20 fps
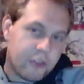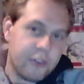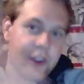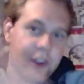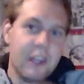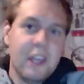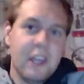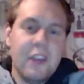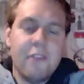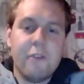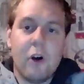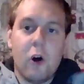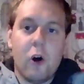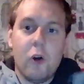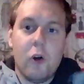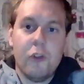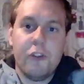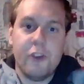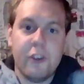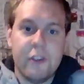Steve
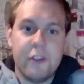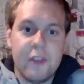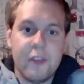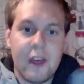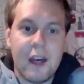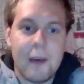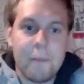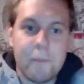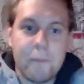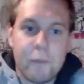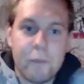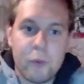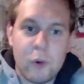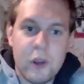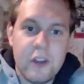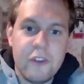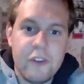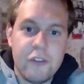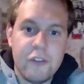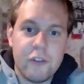Alton, I'm
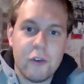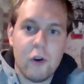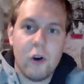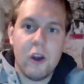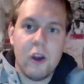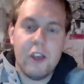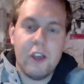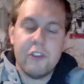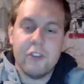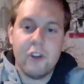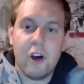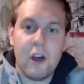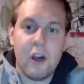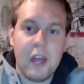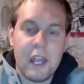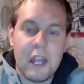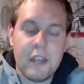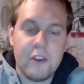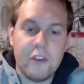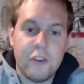pretty sure, is
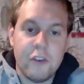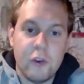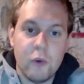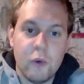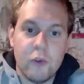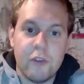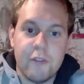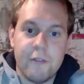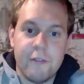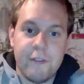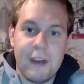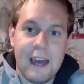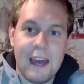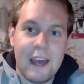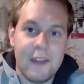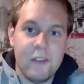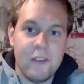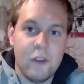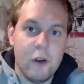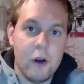not a huge
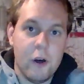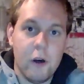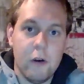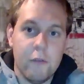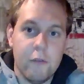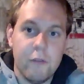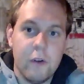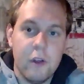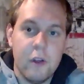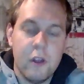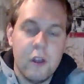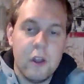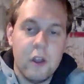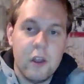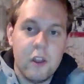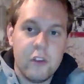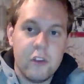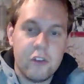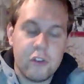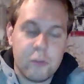fan of
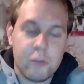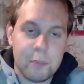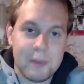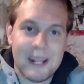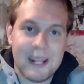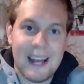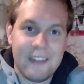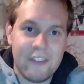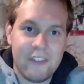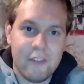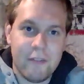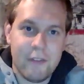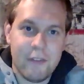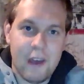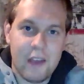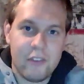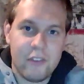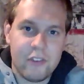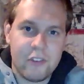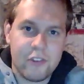
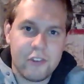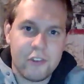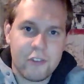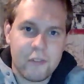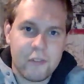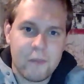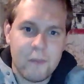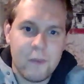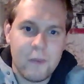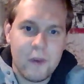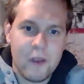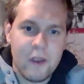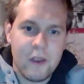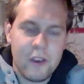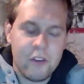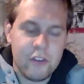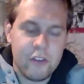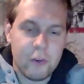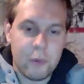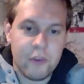splatterfests,
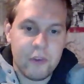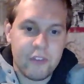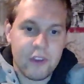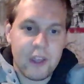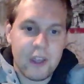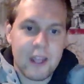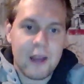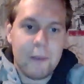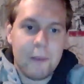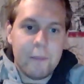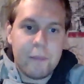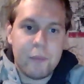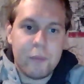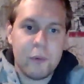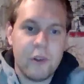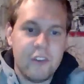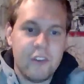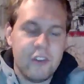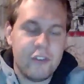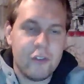shall we say. I'm
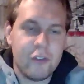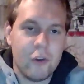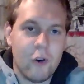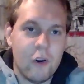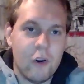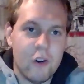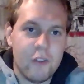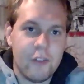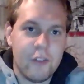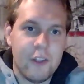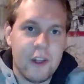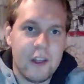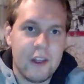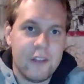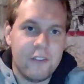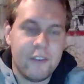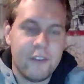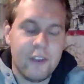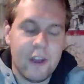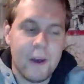pretty sure
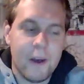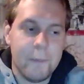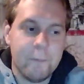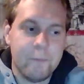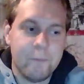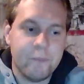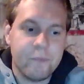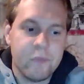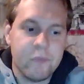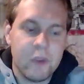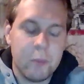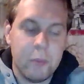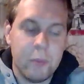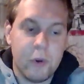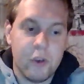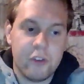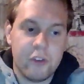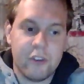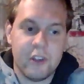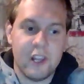that,
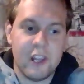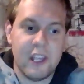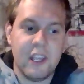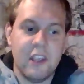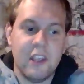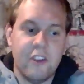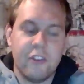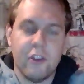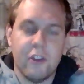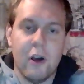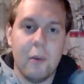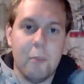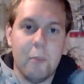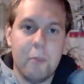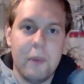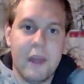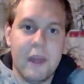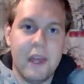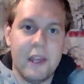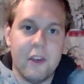personally, he's
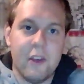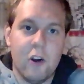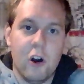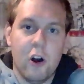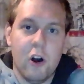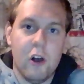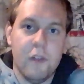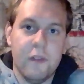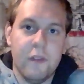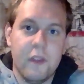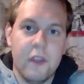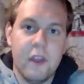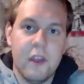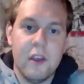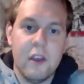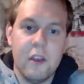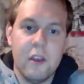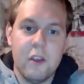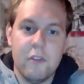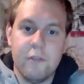not big on
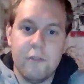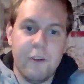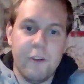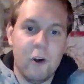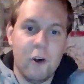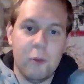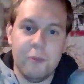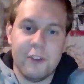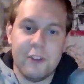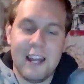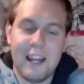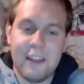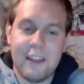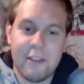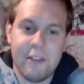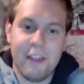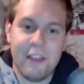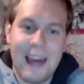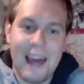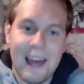films
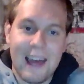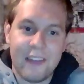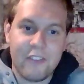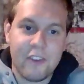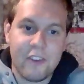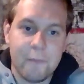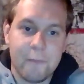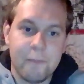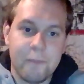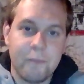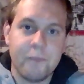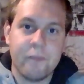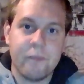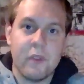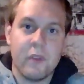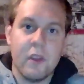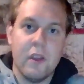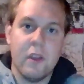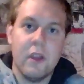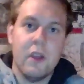like that.
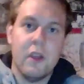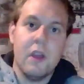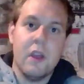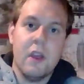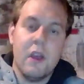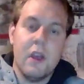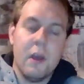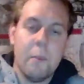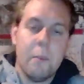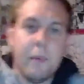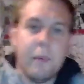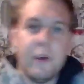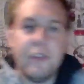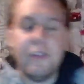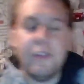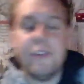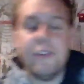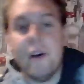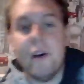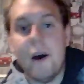
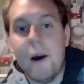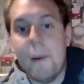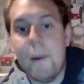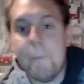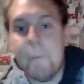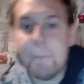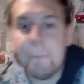But